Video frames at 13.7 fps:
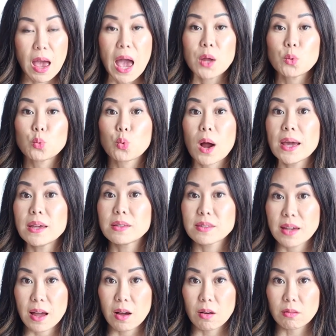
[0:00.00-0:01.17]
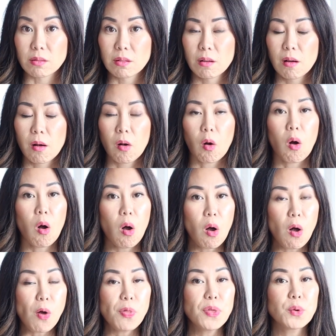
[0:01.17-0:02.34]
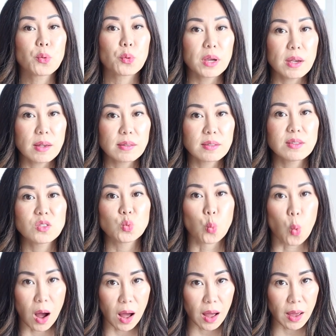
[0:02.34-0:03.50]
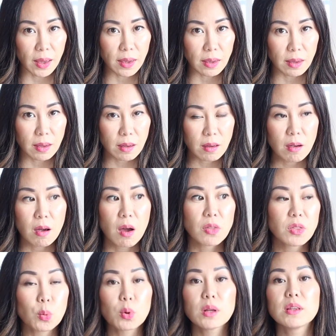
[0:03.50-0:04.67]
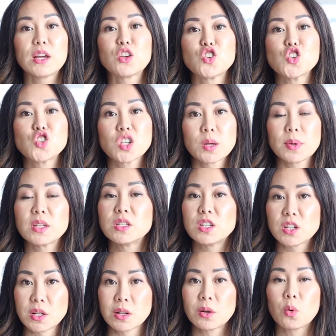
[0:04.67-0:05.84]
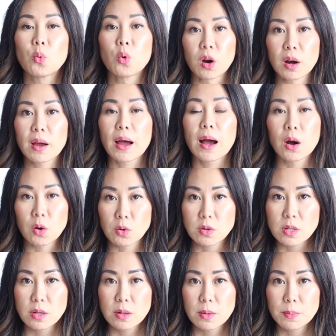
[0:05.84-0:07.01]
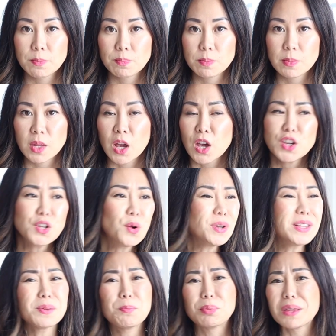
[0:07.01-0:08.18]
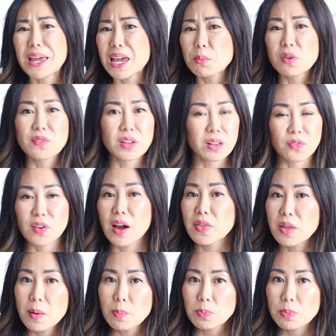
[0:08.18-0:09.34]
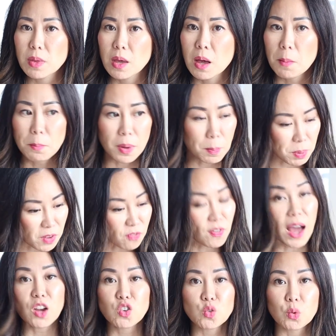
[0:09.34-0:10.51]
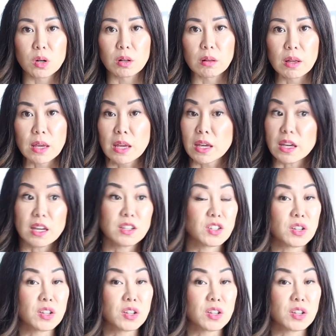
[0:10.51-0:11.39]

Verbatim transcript: and write down all the reasons why the relationship didn't work out. You don't need to blame or vilify them but be factual. It